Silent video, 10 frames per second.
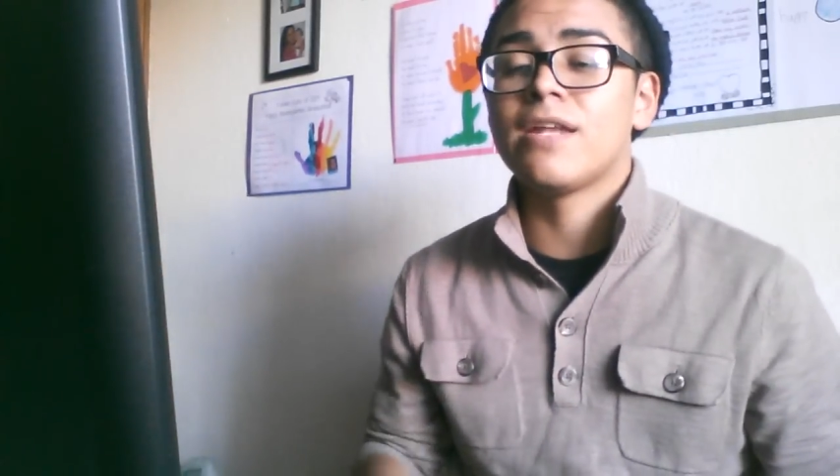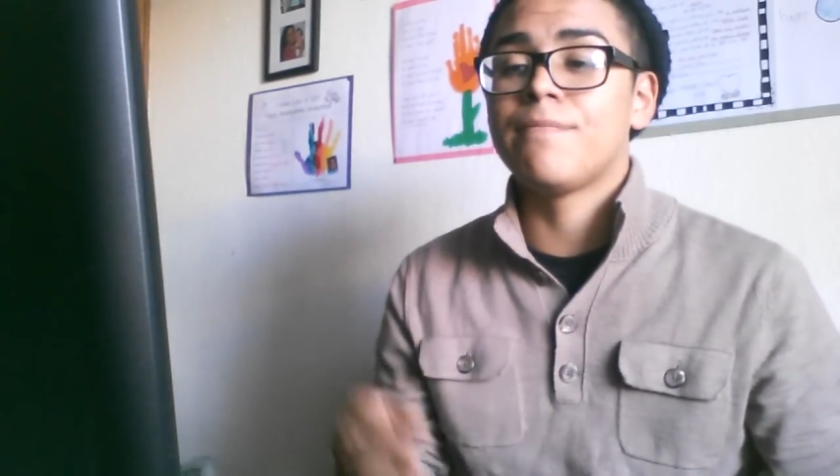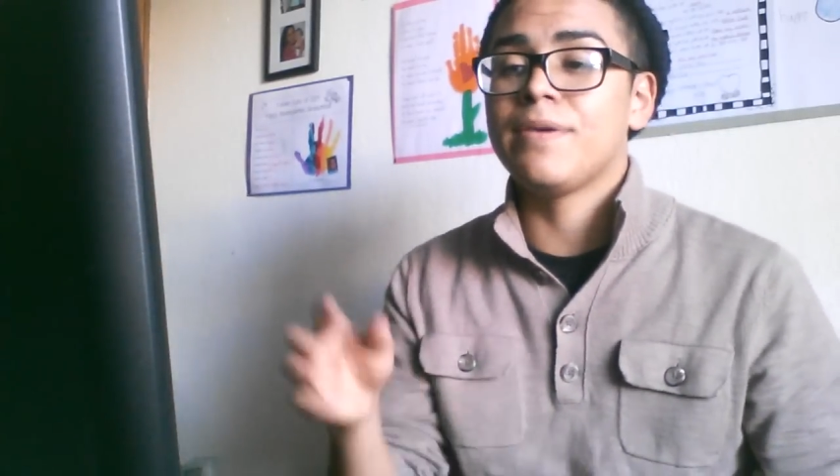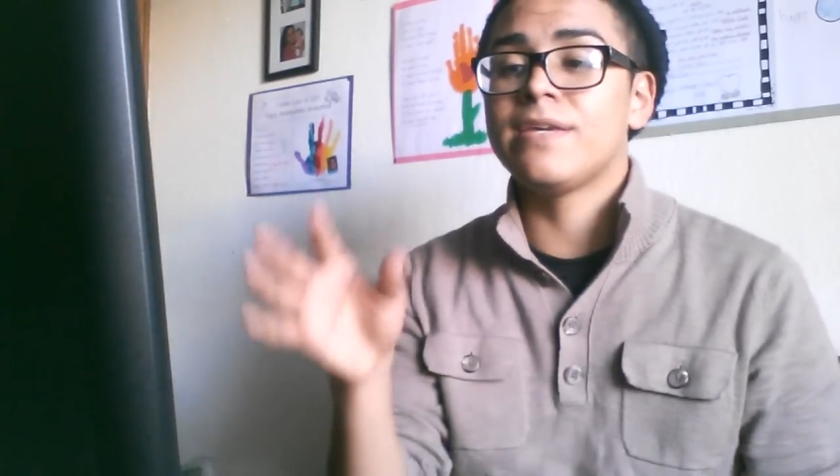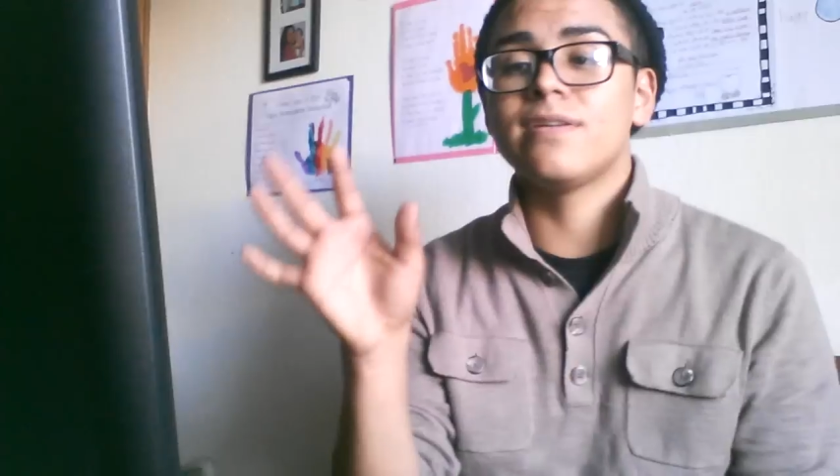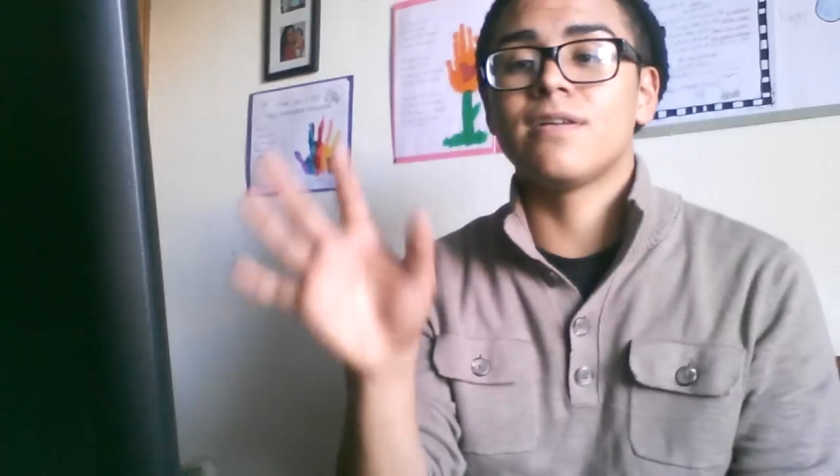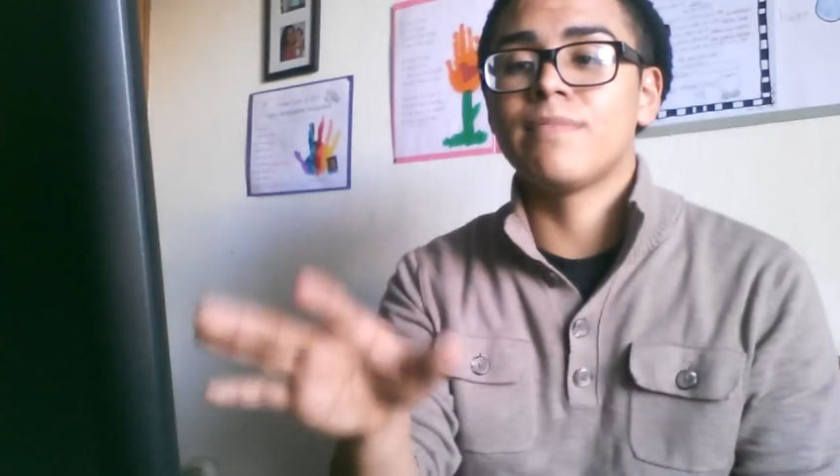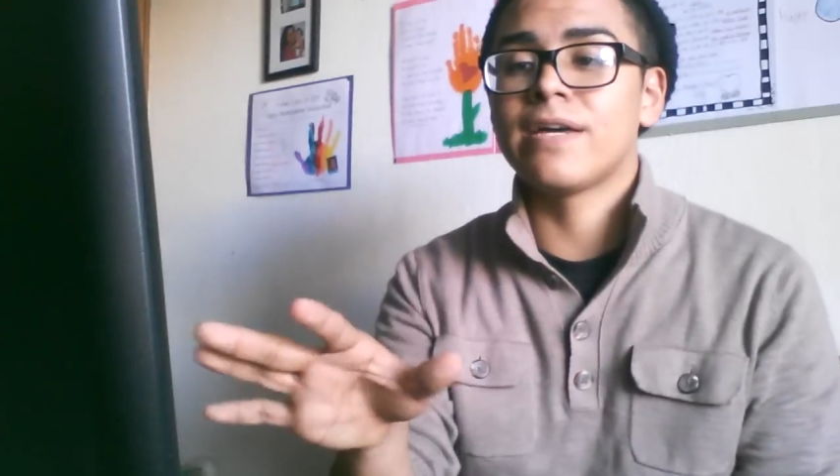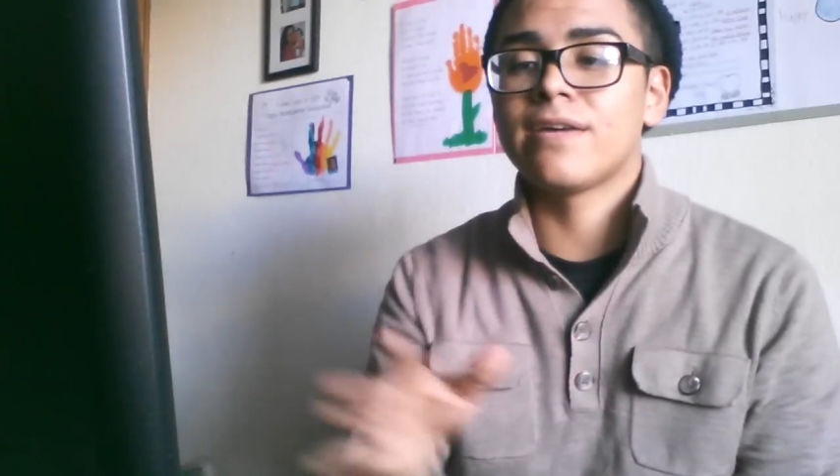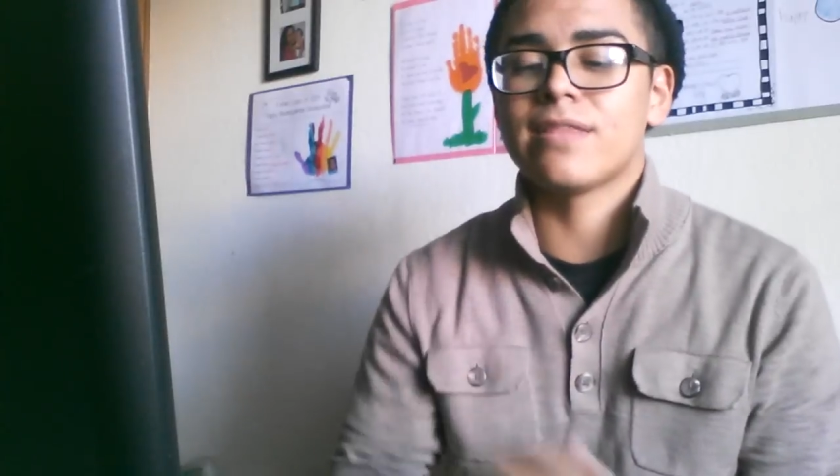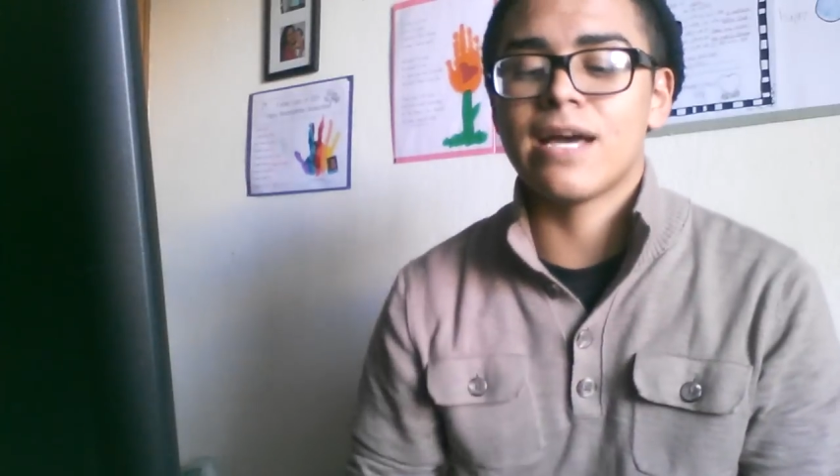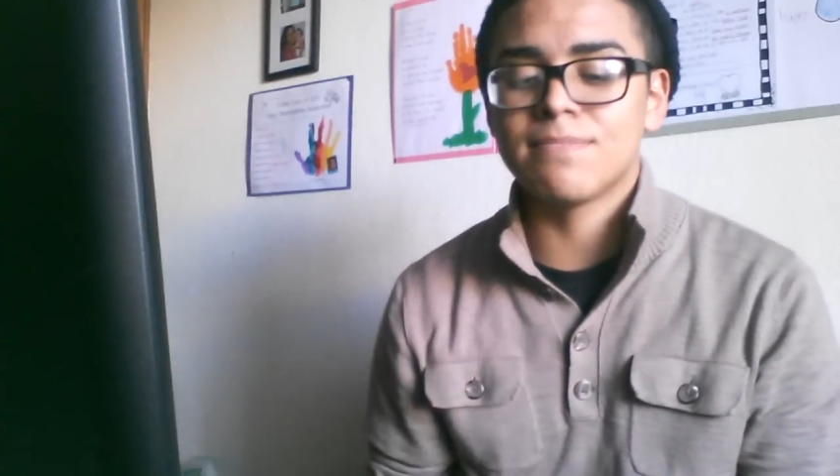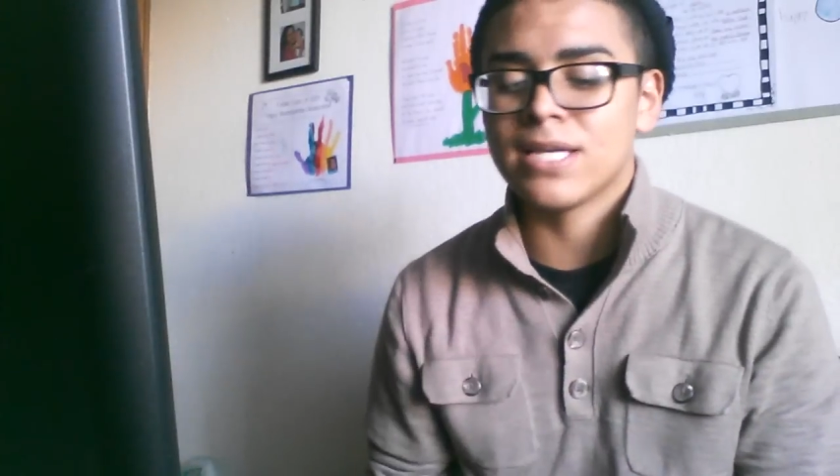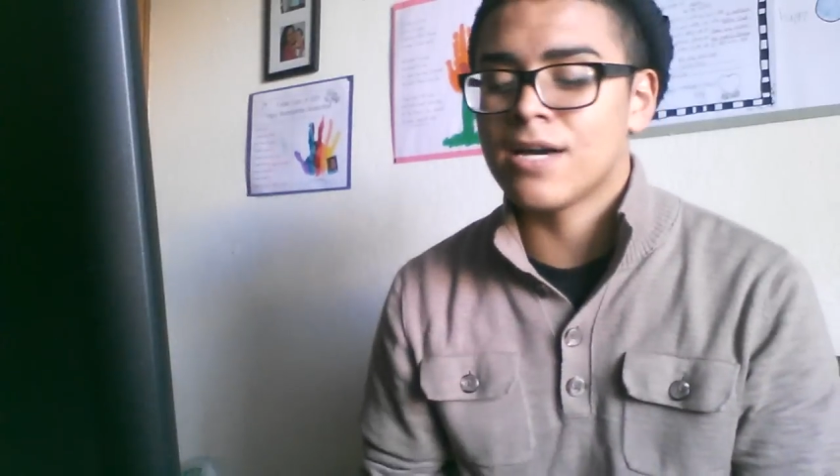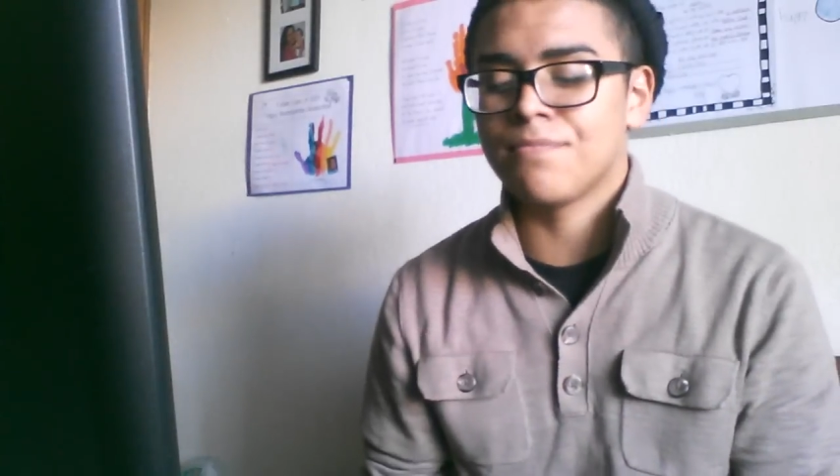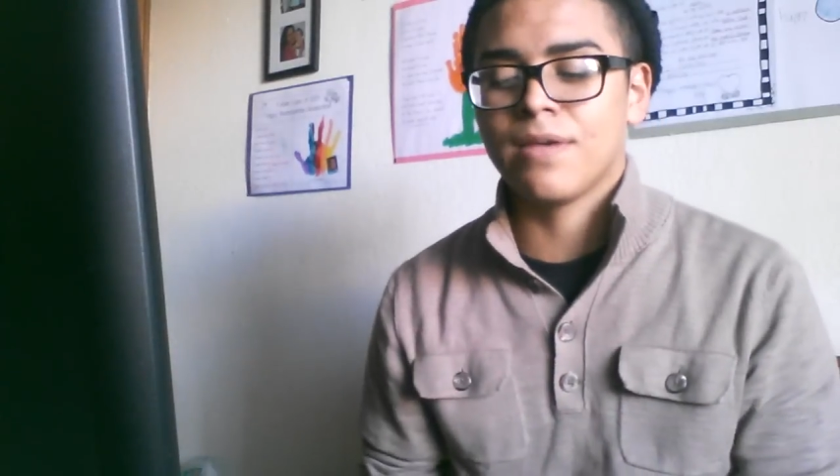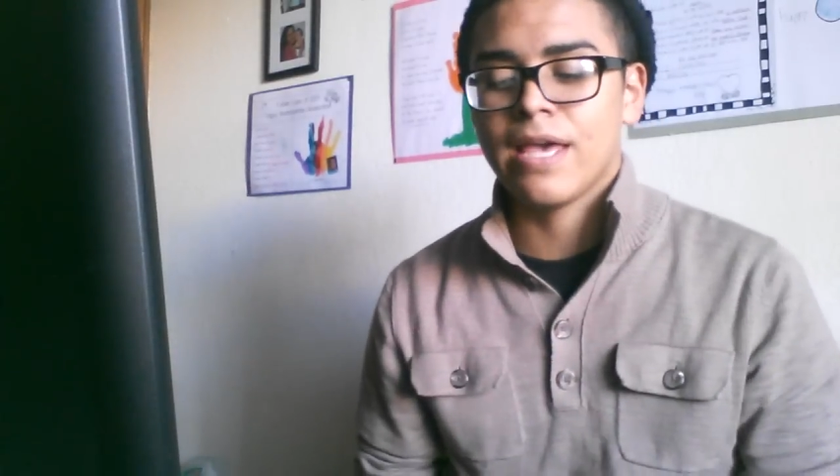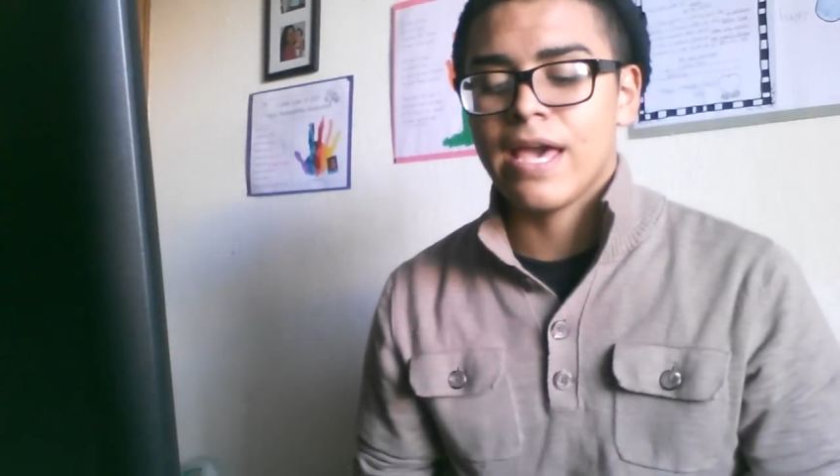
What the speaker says: a beat on my laptop,